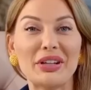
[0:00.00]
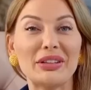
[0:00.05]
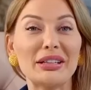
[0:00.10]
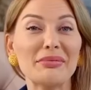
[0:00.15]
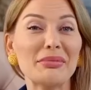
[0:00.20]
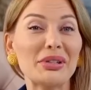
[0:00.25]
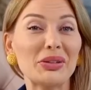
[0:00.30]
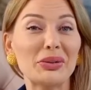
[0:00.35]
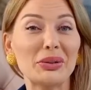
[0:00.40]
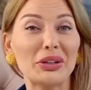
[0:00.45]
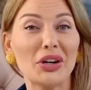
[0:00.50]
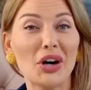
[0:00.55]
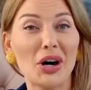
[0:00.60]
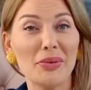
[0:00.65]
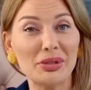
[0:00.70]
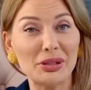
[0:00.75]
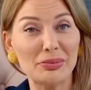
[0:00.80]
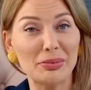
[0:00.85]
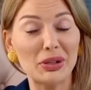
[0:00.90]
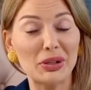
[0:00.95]
let me know in the
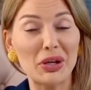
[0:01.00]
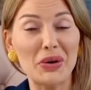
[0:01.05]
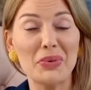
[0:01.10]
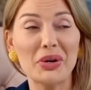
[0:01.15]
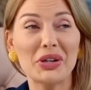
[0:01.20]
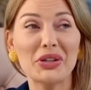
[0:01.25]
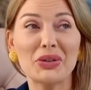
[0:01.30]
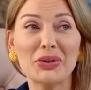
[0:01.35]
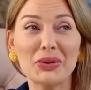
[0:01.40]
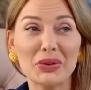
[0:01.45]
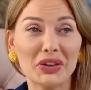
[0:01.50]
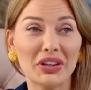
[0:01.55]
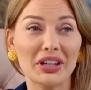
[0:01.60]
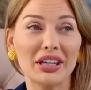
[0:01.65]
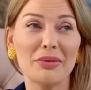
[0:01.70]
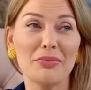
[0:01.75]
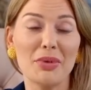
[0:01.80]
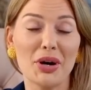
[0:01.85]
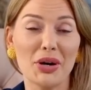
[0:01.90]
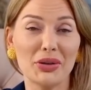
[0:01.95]
comments below what you think
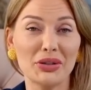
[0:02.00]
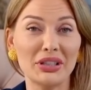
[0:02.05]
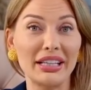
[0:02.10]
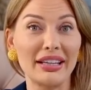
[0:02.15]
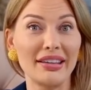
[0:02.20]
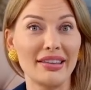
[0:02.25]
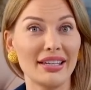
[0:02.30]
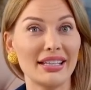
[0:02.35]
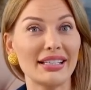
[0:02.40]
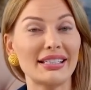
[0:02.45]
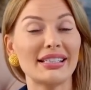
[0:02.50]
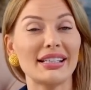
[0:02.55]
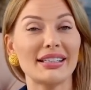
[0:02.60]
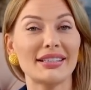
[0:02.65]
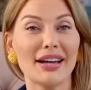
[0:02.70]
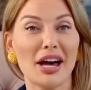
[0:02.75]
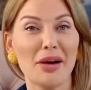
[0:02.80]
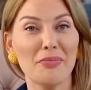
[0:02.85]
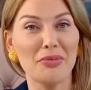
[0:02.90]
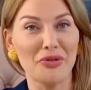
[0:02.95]
about this
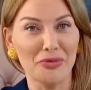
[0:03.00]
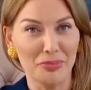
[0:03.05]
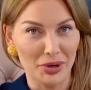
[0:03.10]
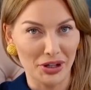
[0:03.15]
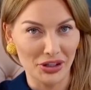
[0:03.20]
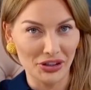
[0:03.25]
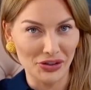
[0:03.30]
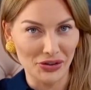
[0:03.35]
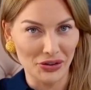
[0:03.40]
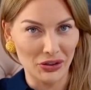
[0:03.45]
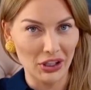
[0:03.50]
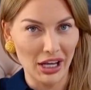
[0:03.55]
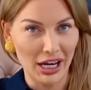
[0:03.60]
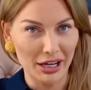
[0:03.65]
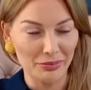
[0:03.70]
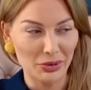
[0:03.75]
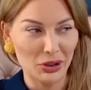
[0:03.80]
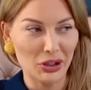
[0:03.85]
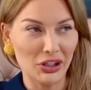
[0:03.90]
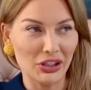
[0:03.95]
type of person
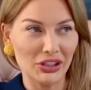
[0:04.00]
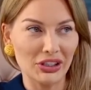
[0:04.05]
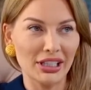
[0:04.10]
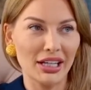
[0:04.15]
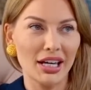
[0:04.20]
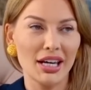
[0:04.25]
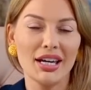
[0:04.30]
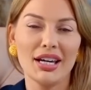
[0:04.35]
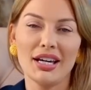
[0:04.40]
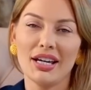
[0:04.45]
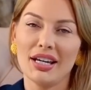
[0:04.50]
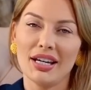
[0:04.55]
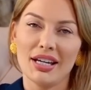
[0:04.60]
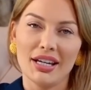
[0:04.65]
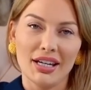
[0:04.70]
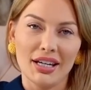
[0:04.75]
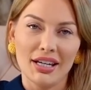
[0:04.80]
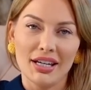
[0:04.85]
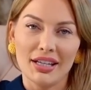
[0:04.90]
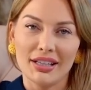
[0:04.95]
online, because
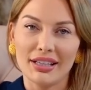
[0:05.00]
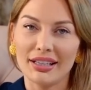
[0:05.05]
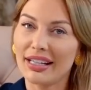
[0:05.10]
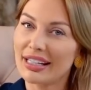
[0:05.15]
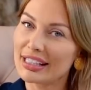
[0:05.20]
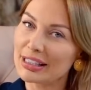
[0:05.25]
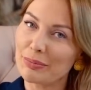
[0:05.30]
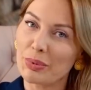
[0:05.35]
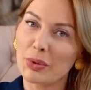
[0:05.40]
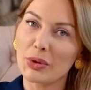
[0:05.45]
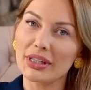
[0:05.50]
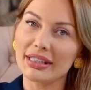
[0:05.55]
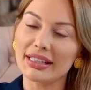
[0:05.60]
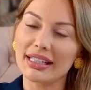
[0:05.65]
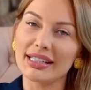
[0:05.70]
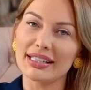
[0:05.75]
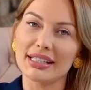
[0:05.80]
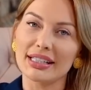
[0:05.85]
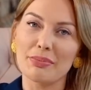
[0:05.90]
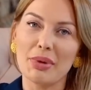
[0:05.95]
the next point
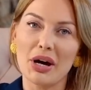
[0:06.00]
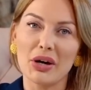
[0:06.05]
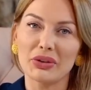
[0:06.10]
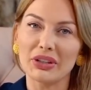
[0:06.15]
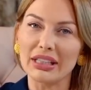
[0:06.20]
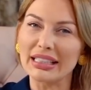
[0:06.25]
is about the